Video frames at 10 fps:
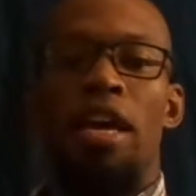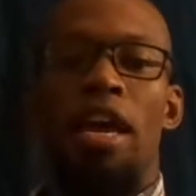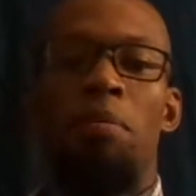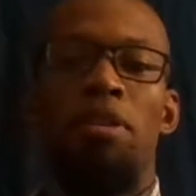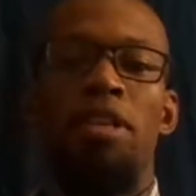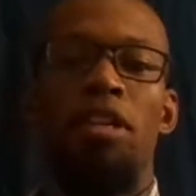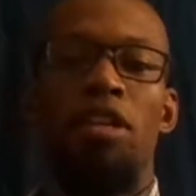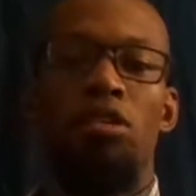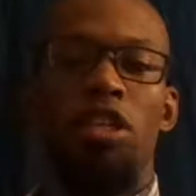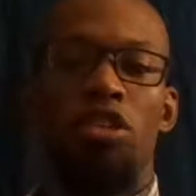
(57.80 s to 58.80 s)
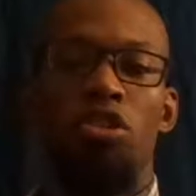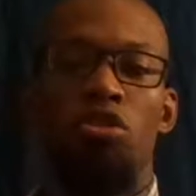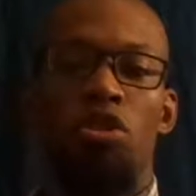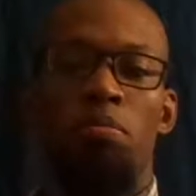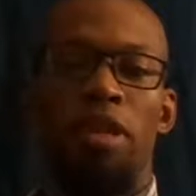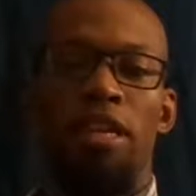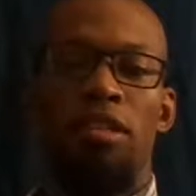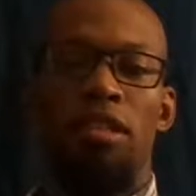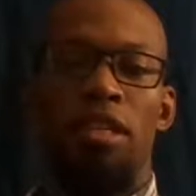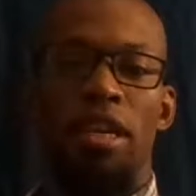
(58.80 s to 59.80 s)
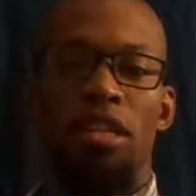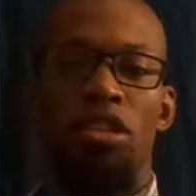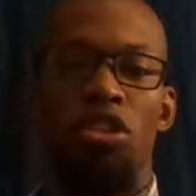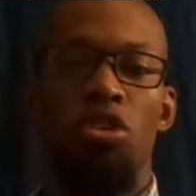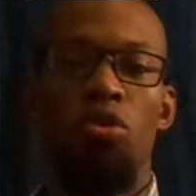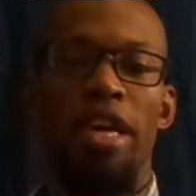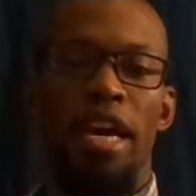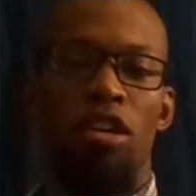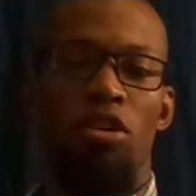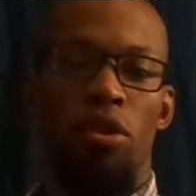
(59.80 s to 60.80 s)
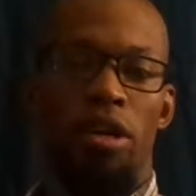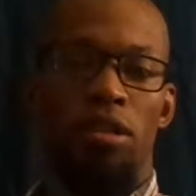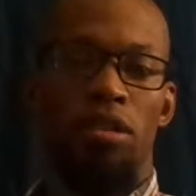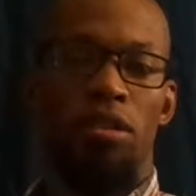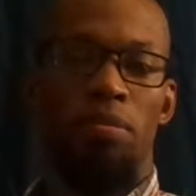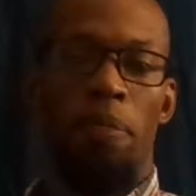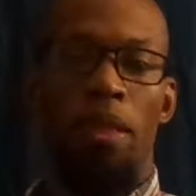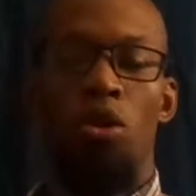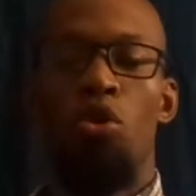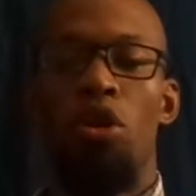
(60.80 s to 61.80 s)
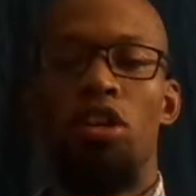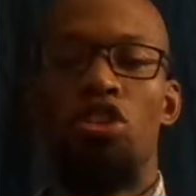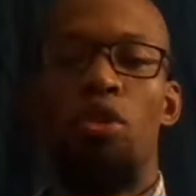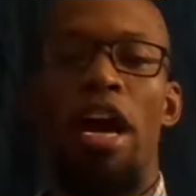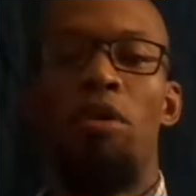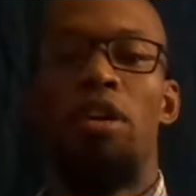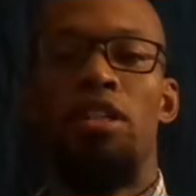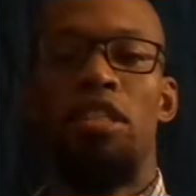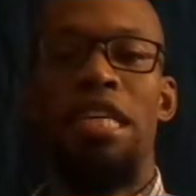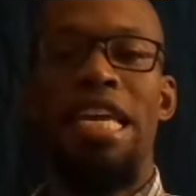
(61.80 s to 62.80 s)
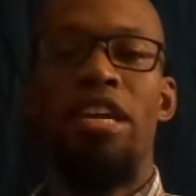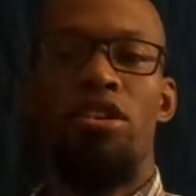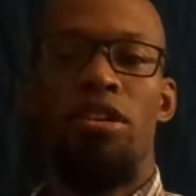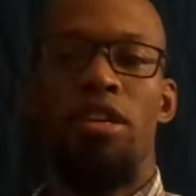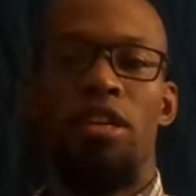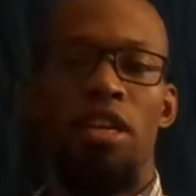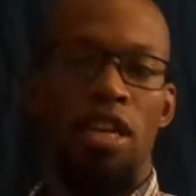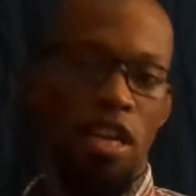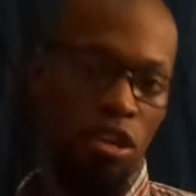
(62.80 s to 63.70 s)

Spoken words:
Epithelial tissues are placed into two categories according to how it is layered and